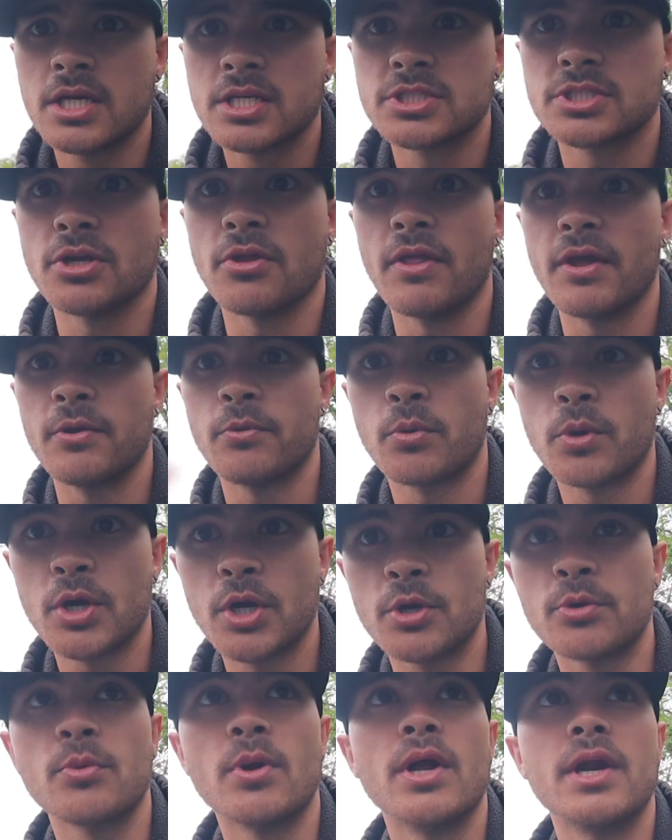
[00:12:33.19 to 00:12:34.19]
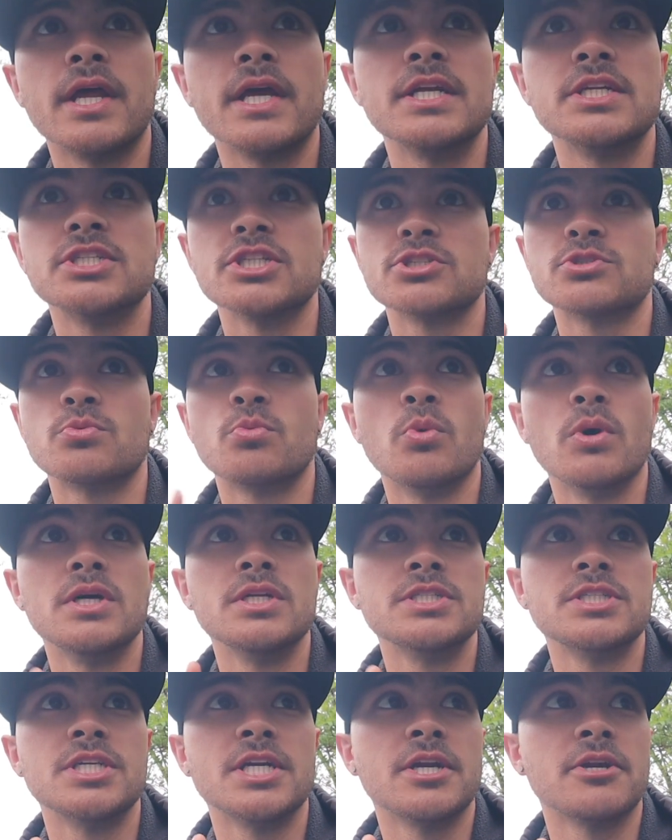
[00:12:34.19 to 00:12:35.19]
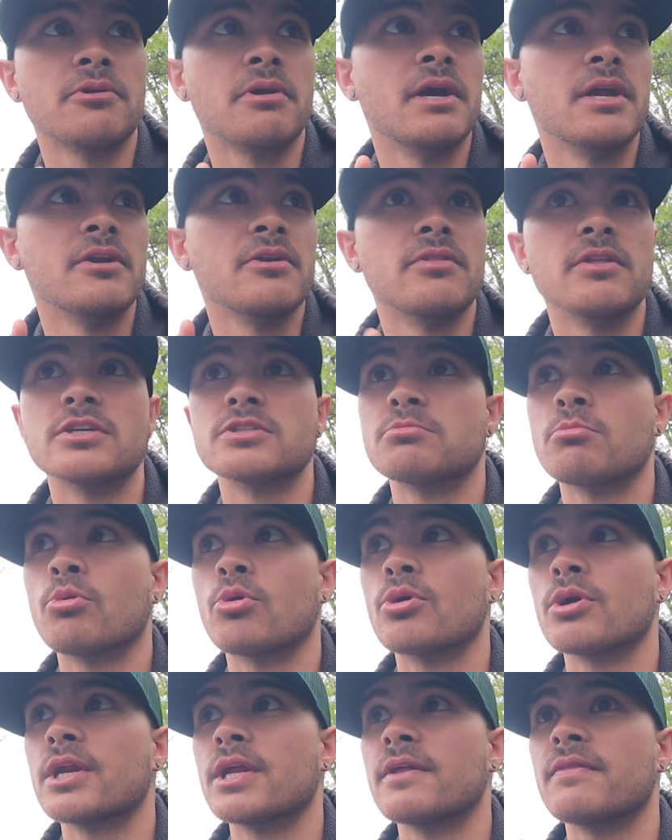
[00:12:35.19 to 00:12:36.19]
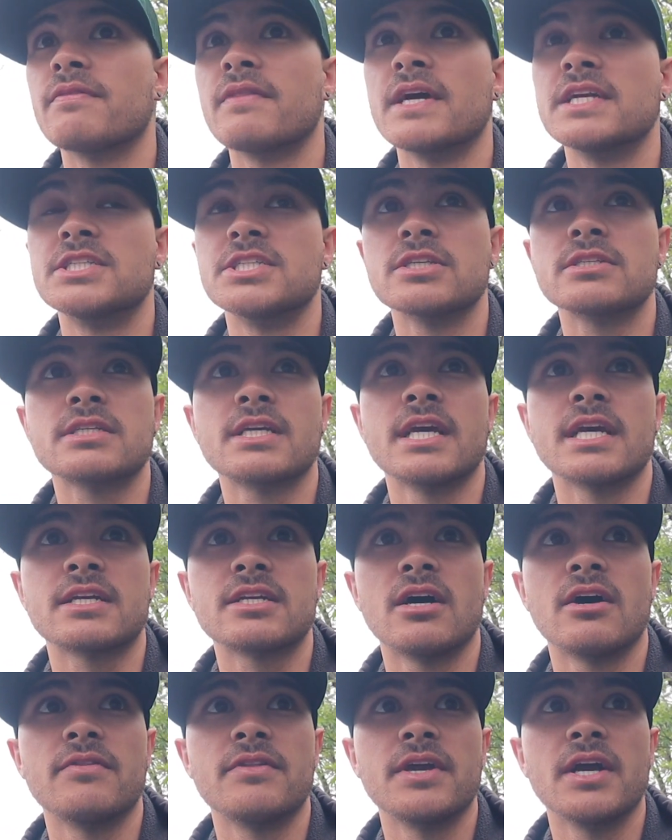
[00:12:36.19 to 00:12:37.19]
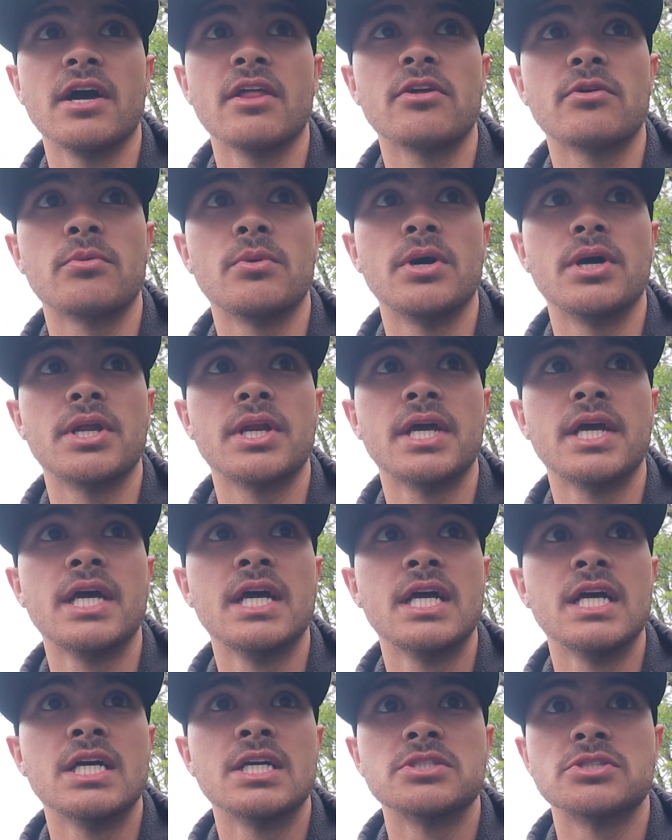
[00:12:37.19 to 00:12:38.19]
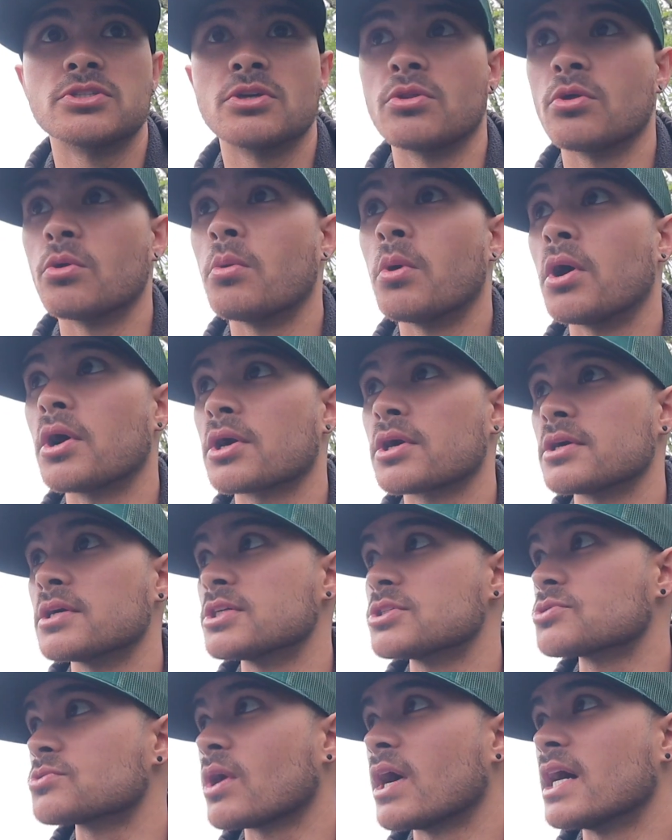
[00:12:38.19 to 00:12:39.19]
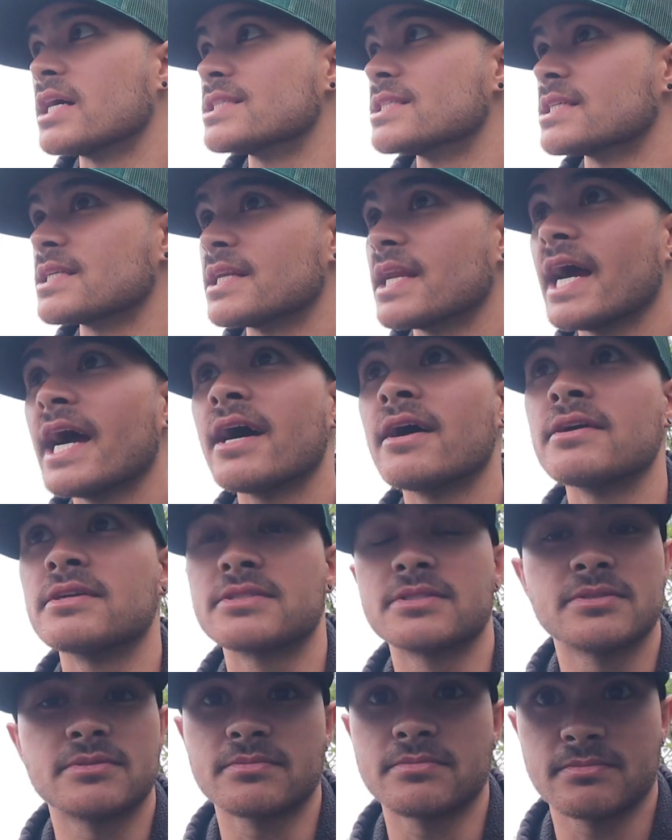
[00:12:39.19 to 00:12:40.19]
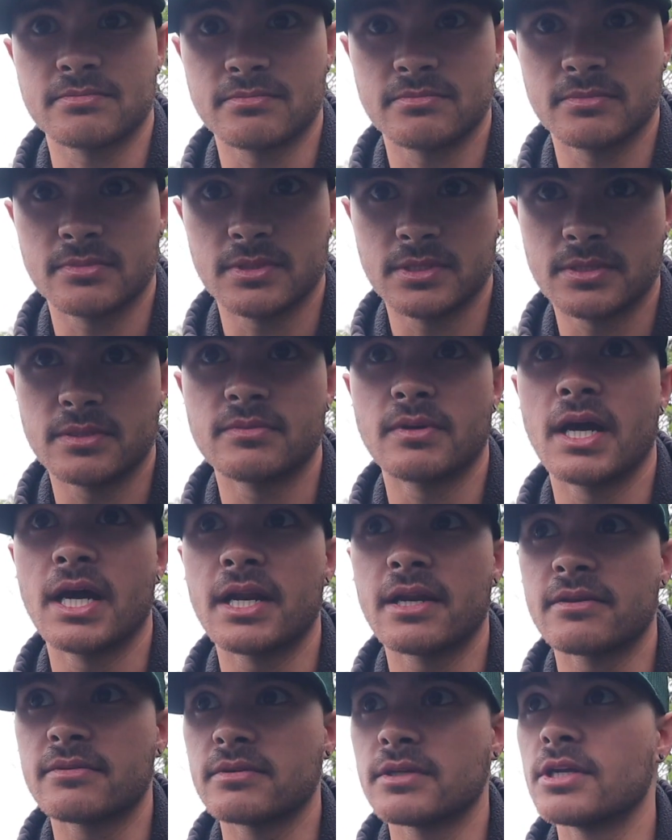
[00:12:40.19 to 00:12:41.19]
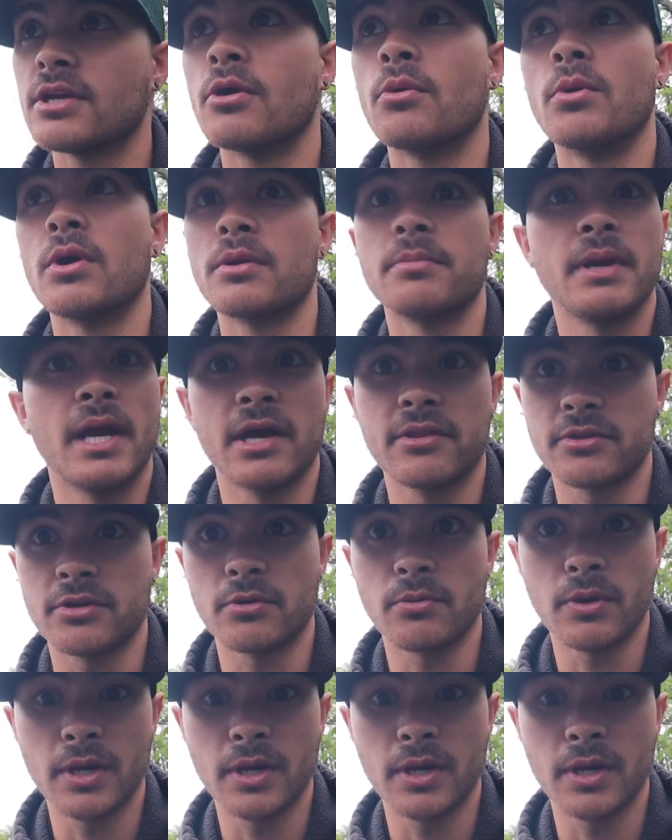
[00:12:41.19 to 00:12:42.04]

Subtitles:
So they were running just one generator this morning. They just kicked on the other one, so the water is rising. Now you don't want to be out there